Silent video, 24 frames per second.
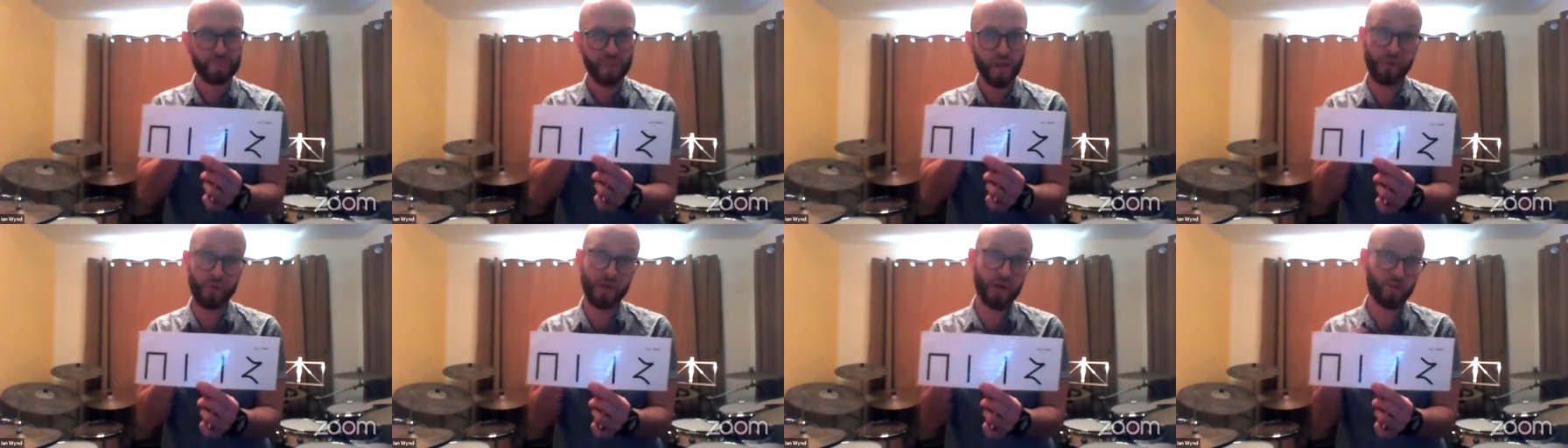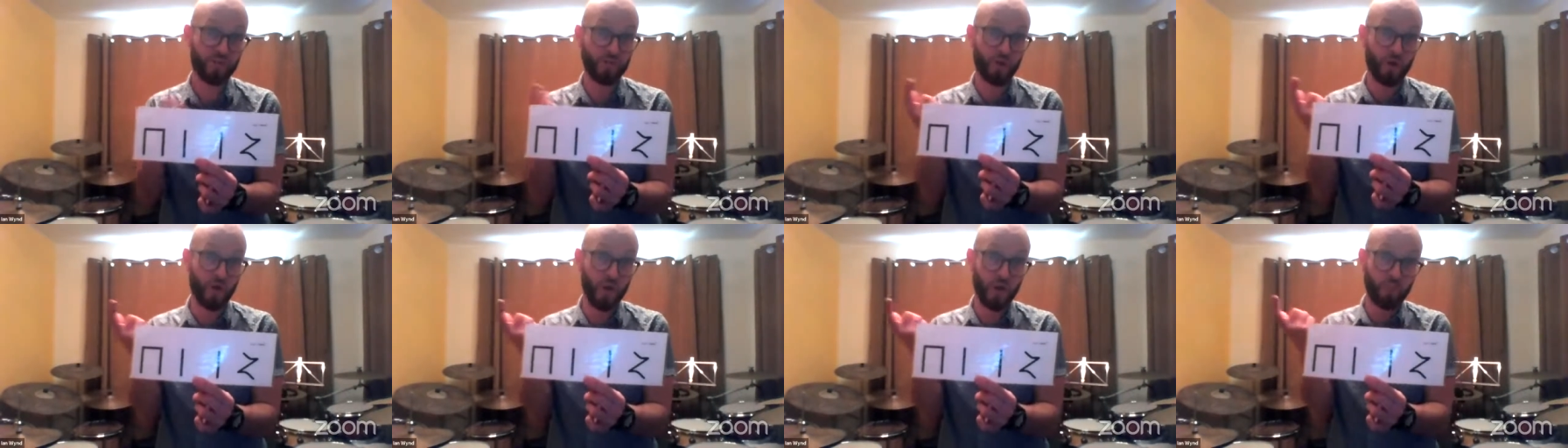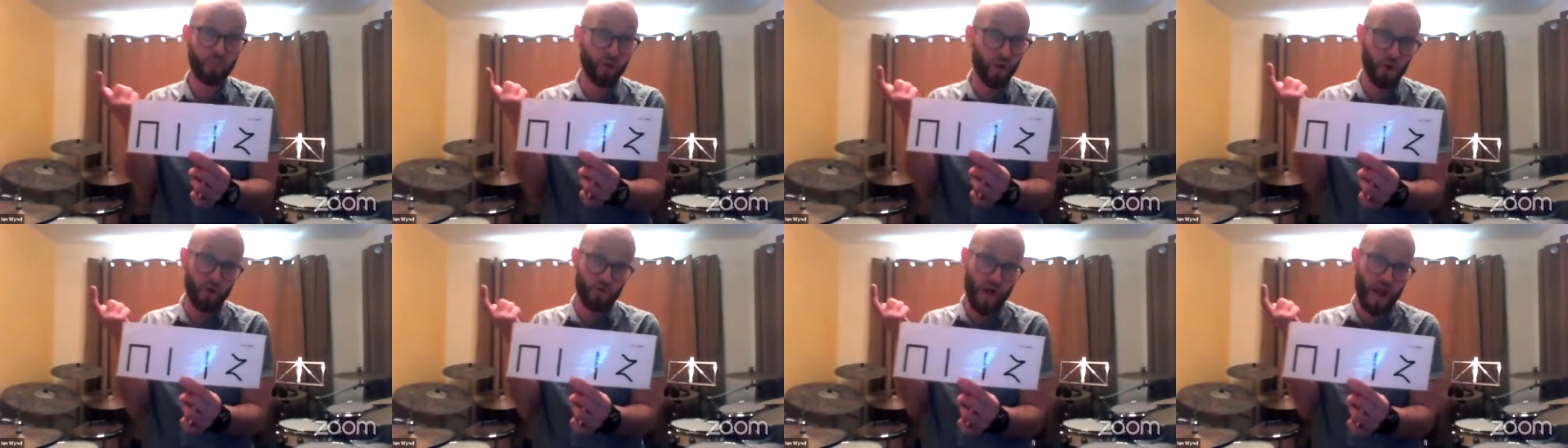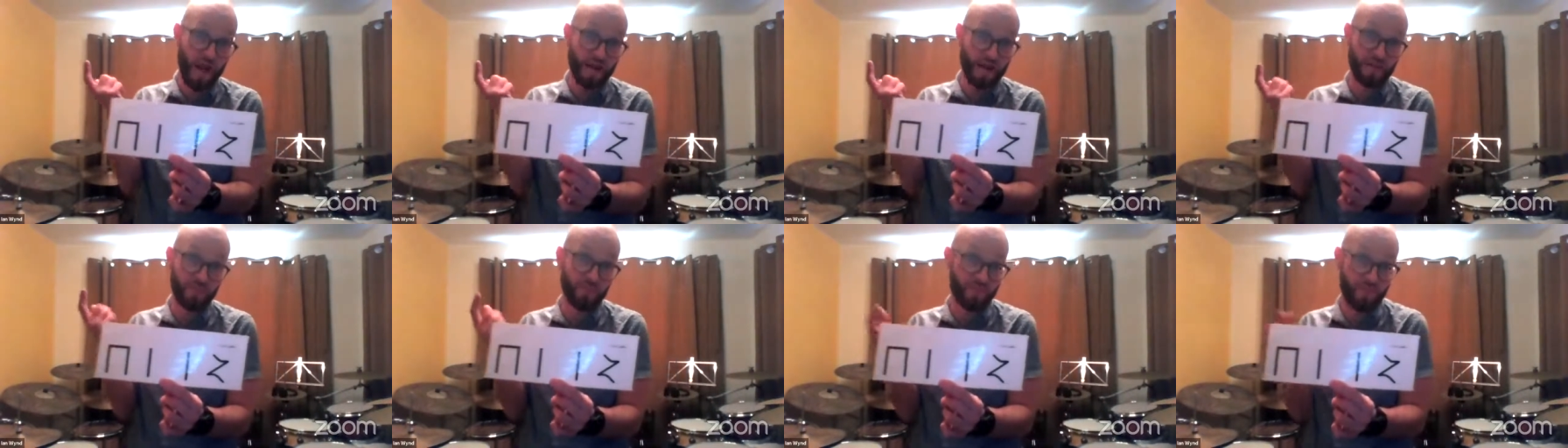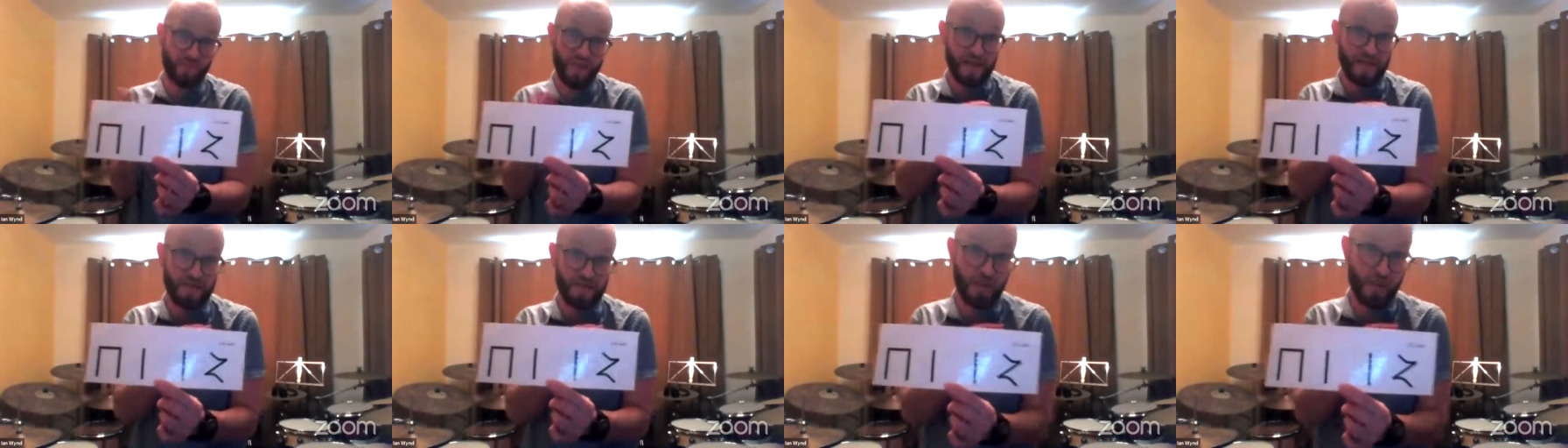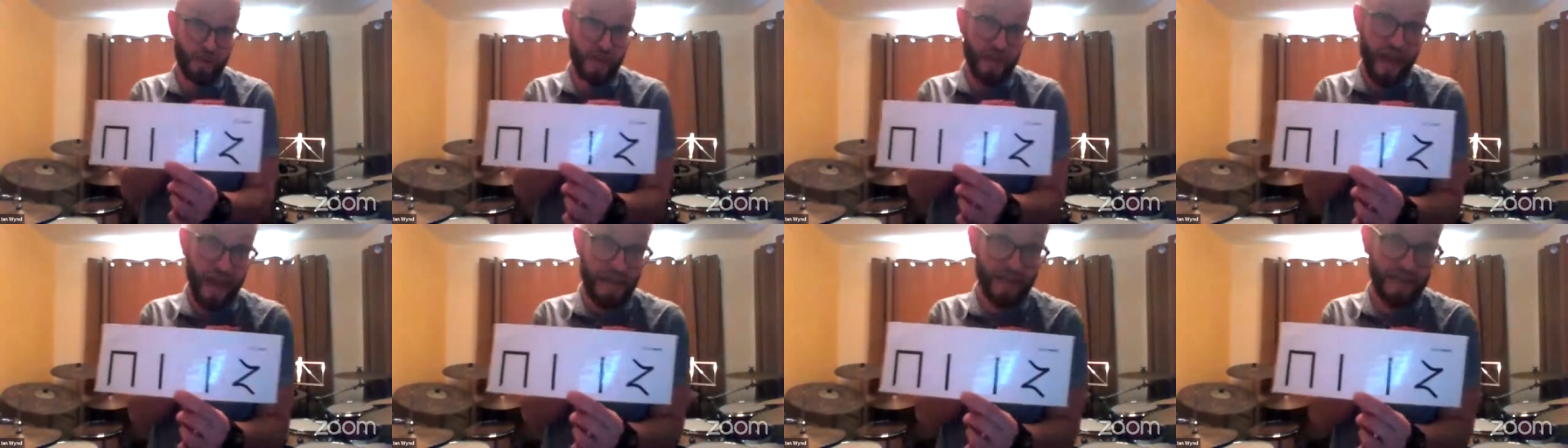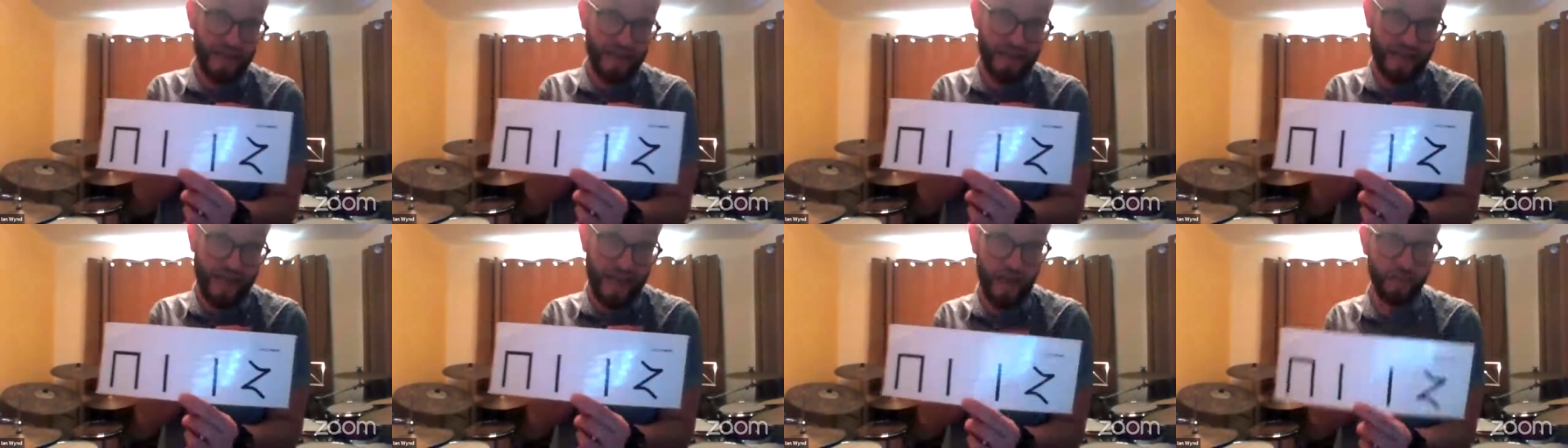I mean, if you want to pull a random face on the end, you